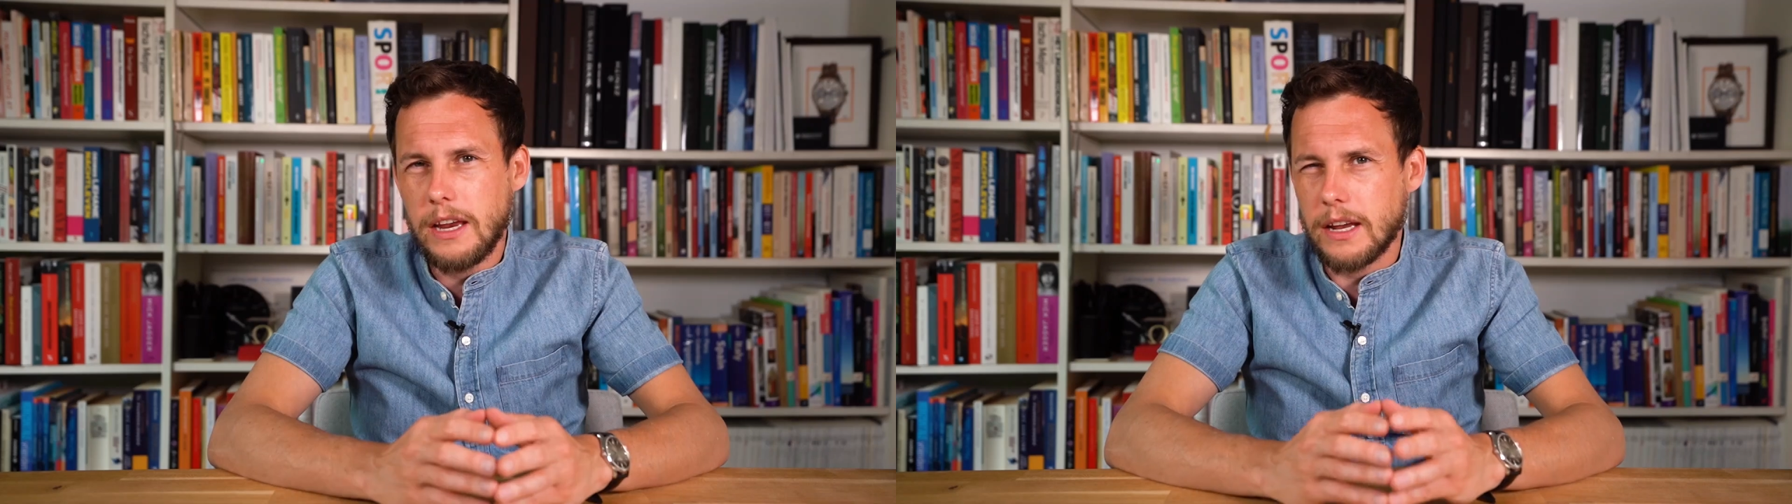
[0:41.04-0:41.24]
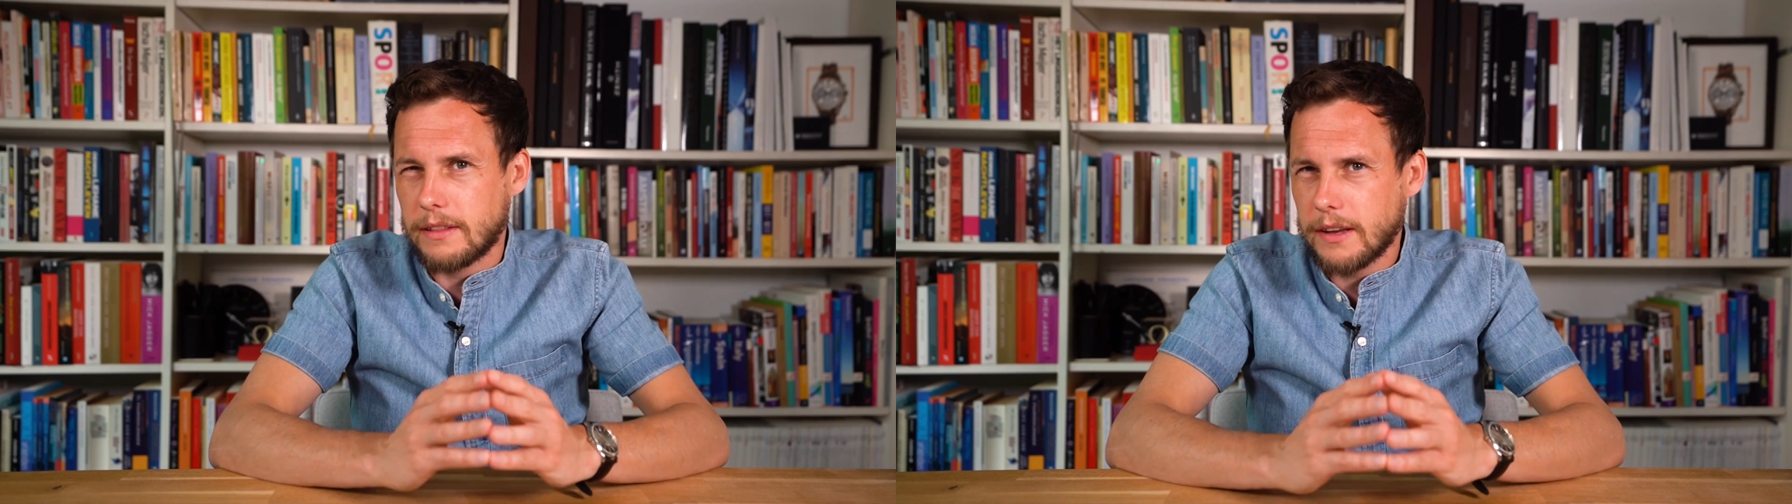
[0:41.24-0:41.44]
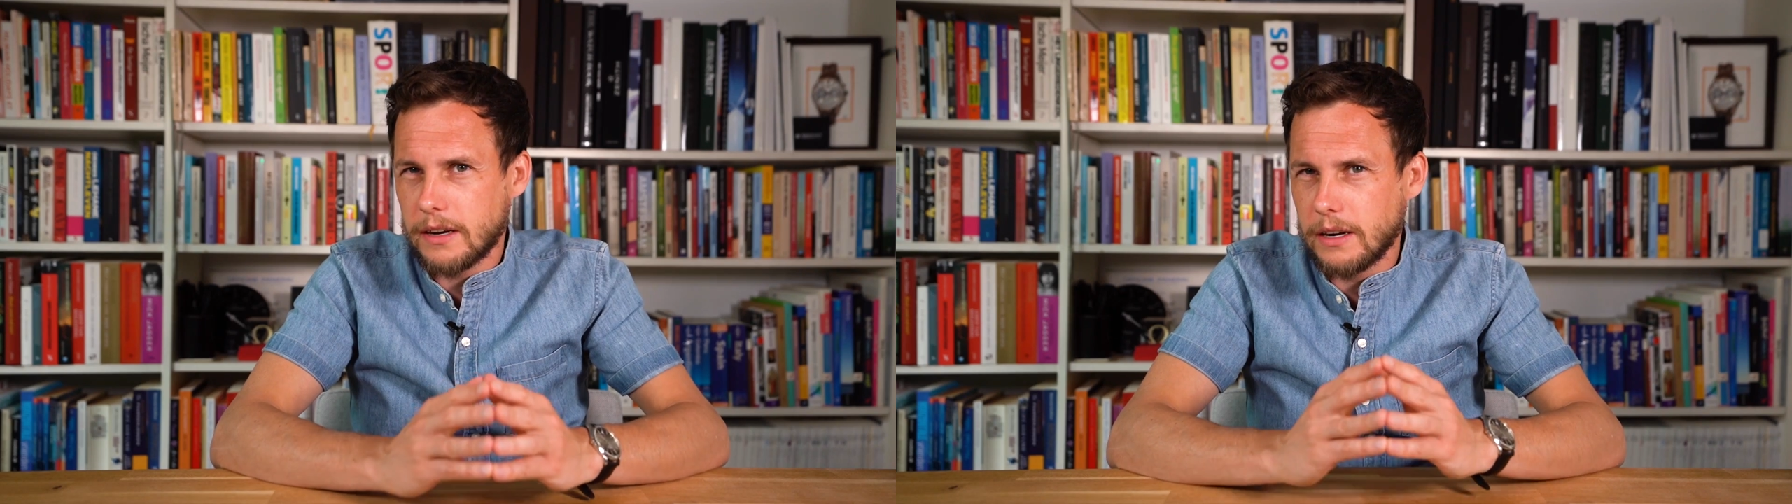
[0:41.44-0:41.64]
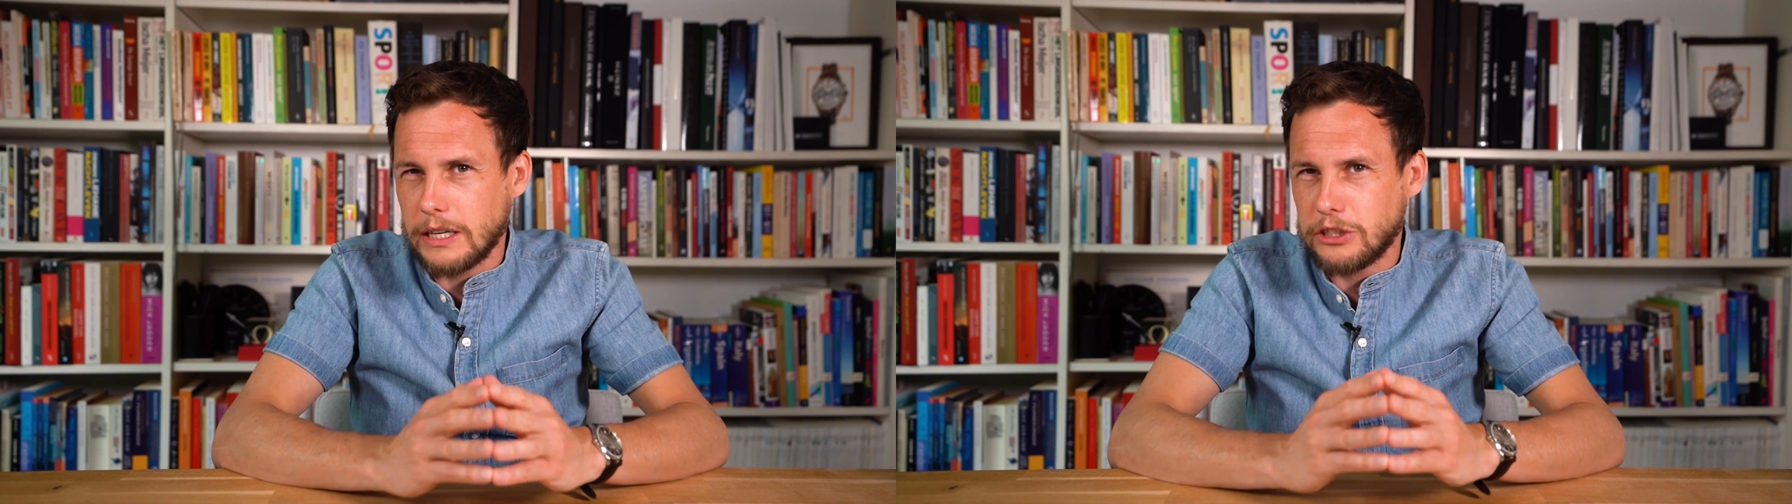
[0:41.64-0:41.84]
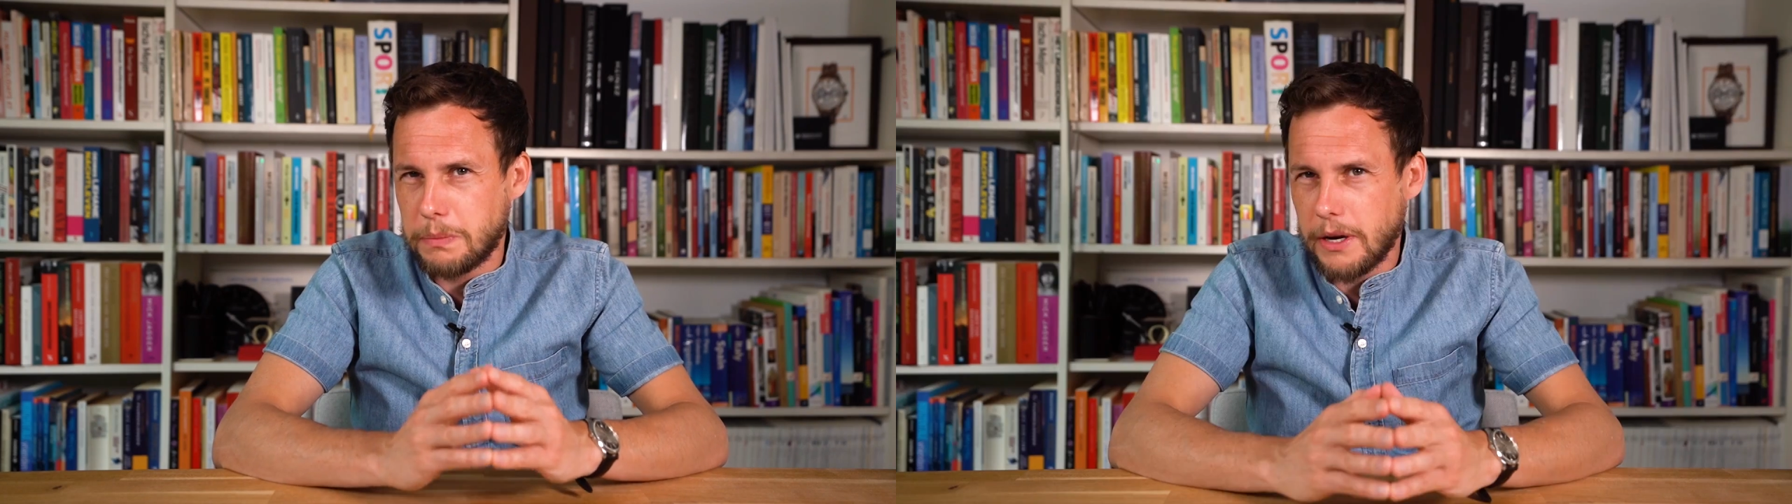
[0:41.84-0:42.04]
Yet
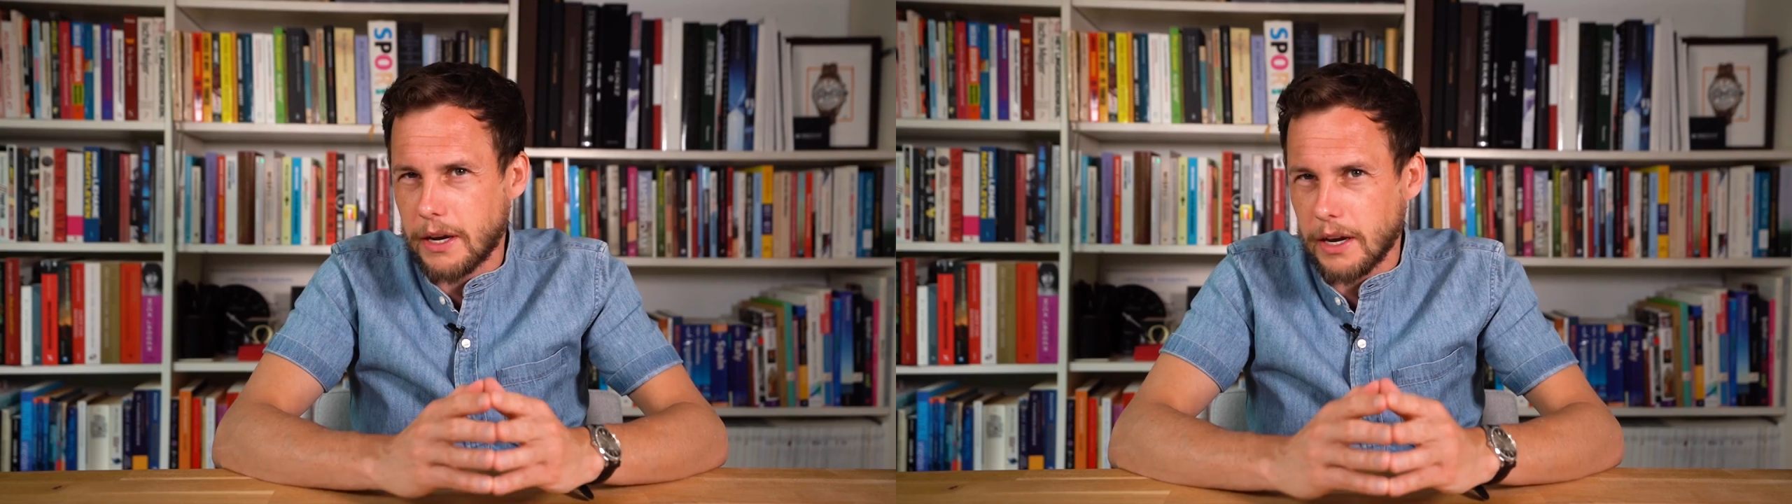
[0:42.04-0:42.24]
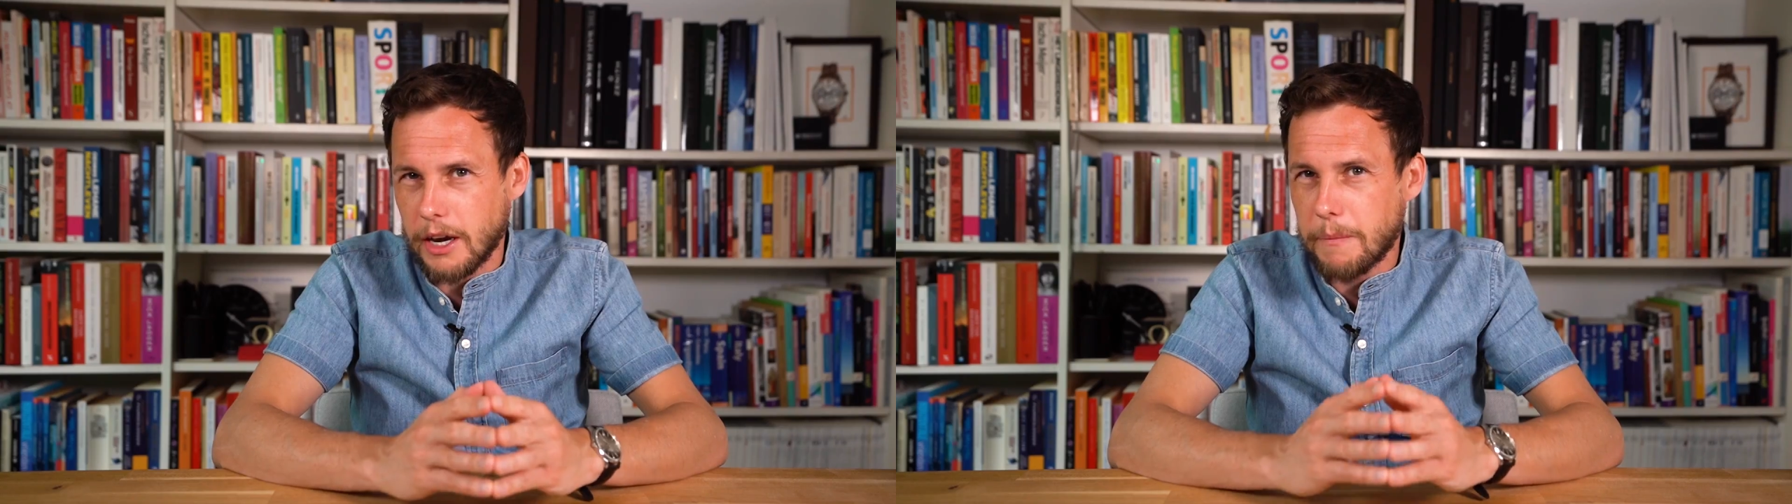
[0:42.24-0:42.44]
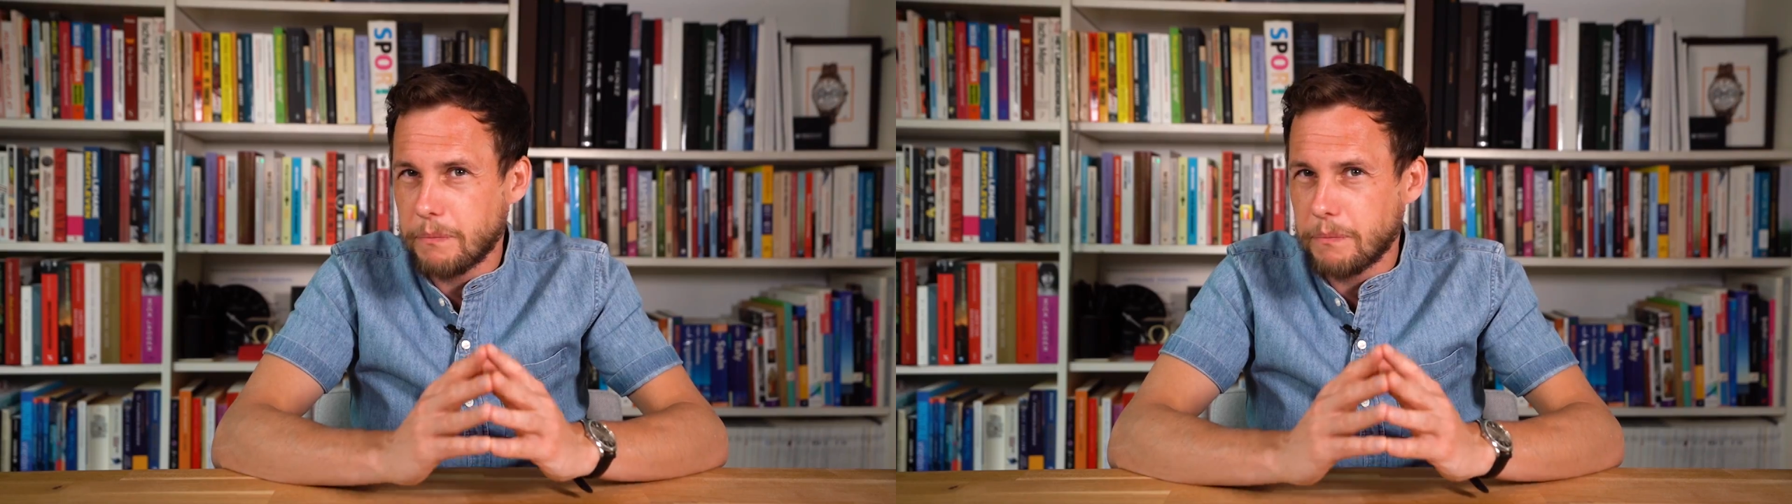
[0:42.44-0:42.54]
technically speaking,